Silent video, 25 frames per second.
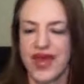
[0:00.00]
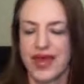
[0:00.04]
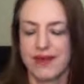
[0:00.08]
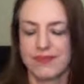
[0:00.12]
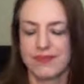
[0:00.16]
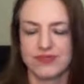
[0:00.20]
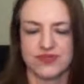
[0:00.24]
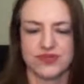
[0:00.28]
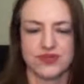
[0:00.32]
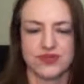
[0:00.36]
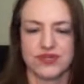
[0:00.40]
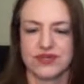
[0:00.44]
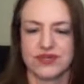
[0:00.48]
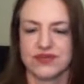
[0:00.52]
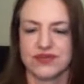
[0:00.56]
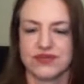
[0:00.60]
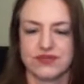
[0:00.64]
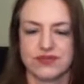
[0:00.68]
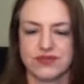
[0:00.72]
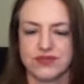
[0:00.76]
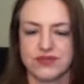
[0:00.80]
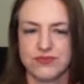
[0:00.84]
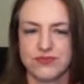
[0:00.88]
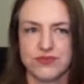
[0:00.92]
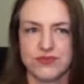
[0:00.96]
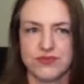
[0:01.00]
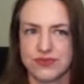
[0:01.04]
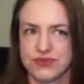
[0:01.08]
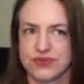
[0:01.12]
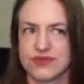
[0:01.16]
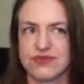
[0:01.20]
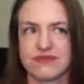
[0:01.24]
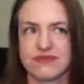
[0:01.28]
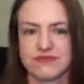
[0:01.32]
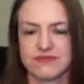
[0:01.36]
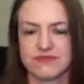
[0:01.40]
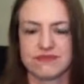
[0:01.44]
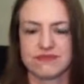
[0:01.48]
apps, or you
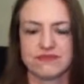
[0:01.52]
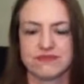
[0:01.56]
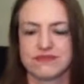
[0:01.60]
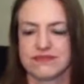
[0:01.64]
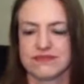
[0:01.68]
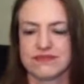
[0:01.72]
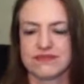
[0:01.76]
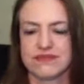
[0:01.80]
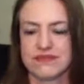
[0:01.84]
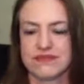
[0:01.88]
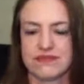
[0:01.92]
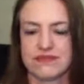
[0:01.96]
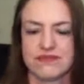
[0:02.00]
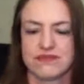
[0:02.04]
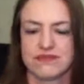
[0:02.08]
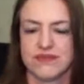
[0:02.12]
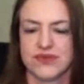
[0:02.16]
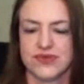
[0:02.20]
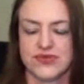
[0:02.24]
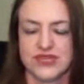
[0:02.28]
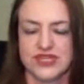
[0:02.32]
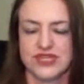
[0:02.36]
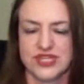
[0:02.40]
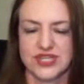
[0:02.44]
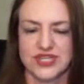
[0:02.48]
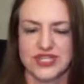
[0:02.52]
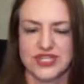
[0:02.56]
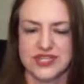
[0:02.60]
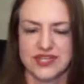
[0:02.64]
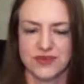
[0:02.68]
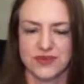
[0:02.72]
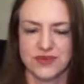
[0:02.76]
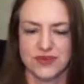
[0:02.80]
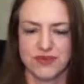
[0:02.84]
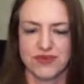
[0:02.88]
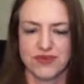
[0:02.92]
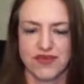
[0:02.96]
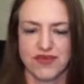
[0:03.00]
mostly just stick
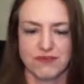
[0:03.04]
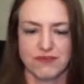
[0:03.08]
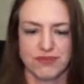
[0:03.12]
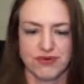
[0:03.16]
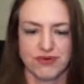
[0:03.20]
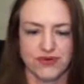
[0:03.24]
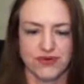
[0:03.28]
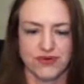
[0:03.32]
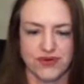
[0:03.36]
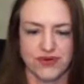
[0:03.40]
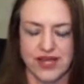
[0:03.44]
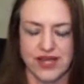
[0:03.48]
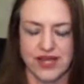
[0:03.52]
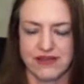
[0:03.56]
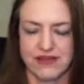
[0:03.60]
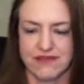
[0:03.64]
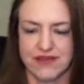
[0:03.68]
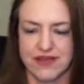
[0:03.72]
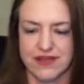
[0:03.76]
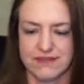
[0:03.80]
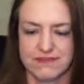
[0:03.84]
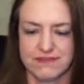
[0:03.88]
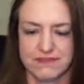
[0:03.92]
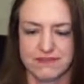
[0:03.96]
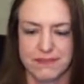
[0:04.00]
with Procreate, right?